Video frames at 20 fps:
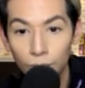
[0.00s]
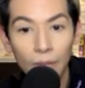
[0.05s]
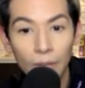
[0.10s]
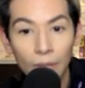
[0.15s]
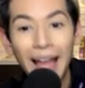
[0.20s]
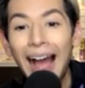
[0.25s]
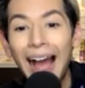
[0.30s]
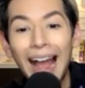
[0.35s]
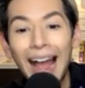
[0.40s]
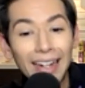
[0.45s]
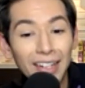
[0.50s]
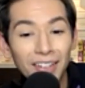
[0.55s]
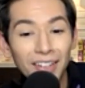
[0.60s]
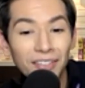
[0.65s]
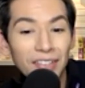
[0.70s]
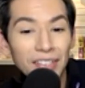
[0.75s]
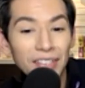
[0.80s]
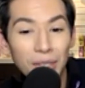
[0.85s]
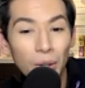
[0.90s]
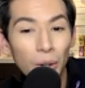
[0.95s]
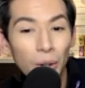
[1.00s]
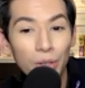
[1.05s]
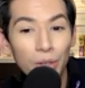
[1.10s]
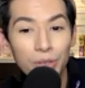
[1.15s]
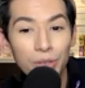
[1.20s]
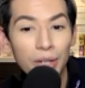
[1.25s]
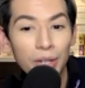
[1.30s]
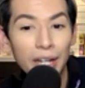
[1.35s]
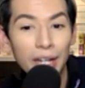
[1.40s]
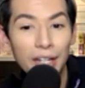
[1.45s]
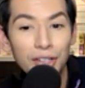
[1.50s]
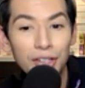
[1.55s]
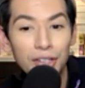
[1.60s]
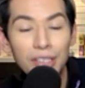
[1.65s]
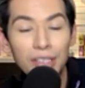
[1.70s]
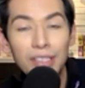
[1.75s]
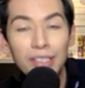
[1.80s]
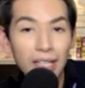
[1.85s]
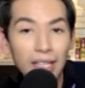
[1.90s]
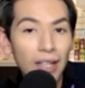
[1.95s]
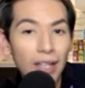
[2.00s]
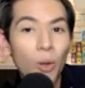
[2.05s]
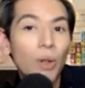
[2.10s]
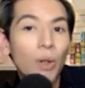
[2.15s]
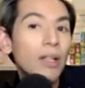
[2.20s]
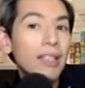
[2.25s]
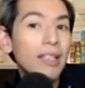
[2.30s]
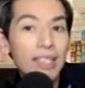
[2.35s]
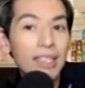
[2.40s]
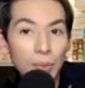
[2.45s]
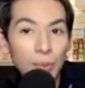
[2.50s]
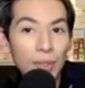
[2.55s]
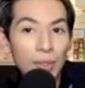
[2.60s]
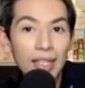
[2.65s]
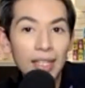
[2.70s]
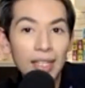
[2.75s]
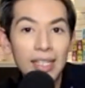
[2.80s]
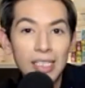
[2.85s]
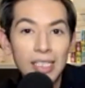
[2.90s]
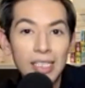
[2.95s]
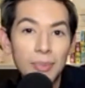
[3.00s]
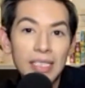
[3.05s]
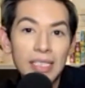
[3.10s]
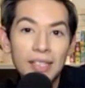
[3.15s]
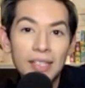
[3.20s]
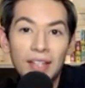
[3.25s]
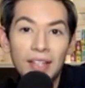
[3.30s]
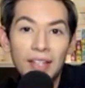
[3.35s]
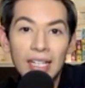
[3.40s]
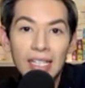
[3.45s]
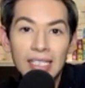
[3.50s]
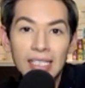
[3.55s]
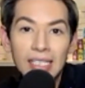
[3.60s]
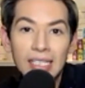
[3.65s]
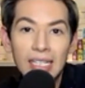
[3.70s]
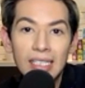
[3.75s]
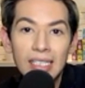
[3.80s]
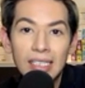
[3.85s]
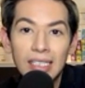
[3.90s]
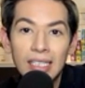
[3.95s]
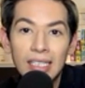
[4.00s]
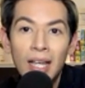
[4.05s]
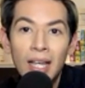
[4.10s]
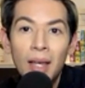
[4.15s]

hiding physical altercations eh, or at least within this specific instance